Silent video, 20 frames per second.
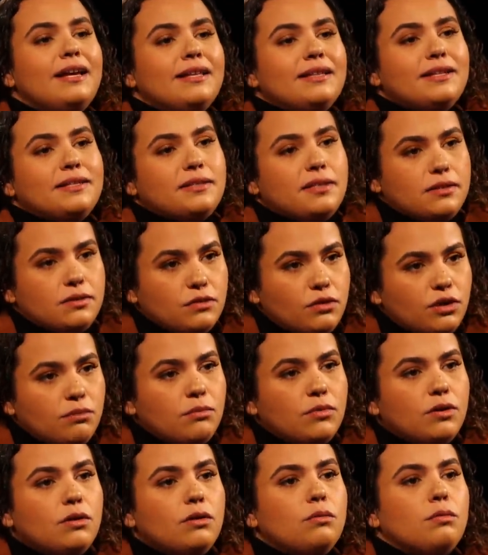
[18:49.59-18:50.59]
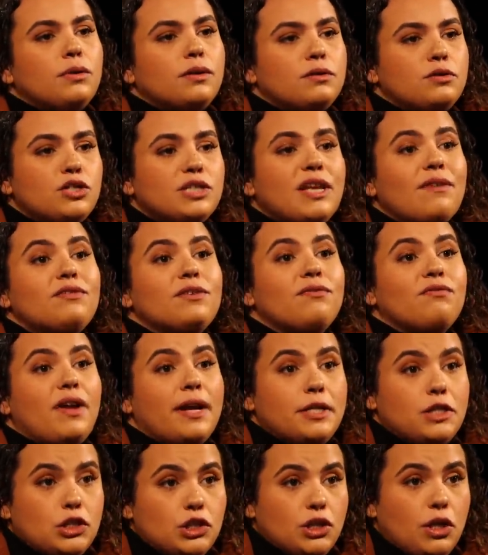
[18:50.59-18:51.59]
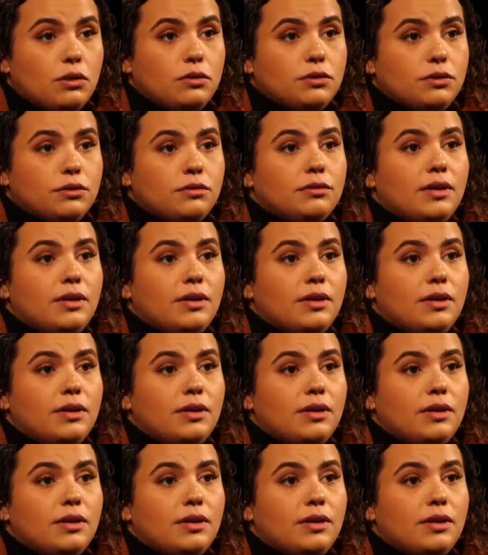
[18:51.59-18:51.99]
This is normal. We just have to find shelter.